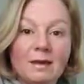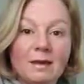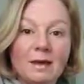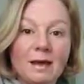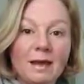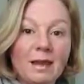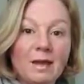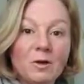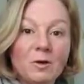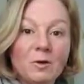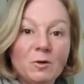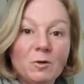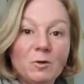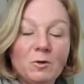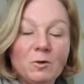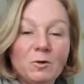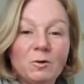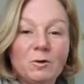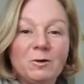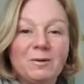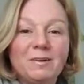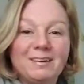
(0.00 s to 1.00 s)

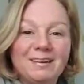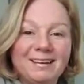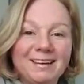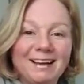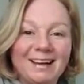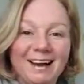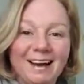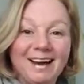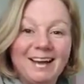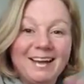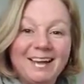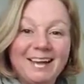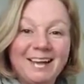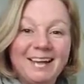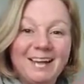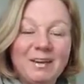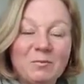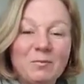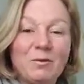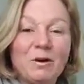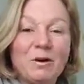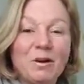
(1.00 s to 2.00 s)
Hello, hi,
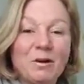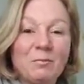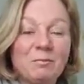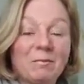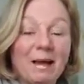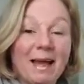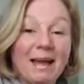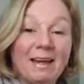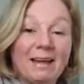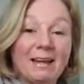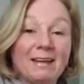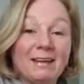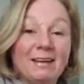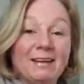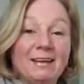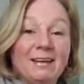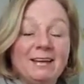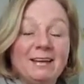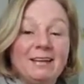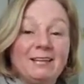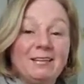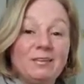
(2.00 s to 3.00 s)
and welcome back
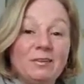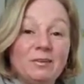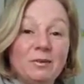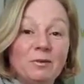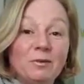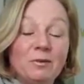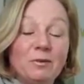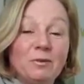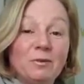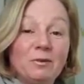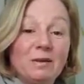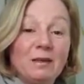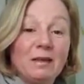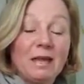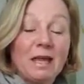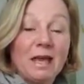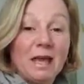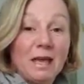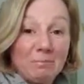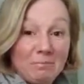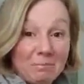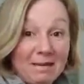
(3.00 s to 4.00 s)
to
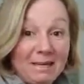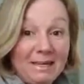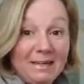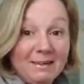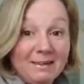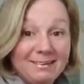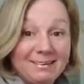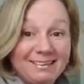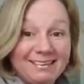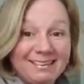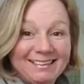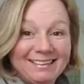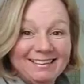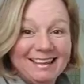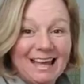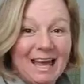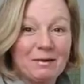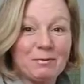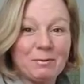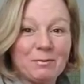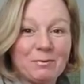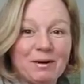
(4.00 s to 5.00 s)
me,
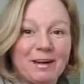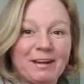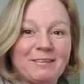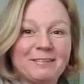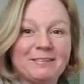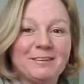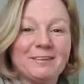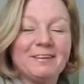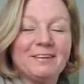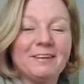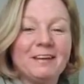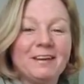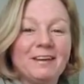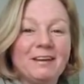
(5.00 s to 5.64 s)
Emma Bradford.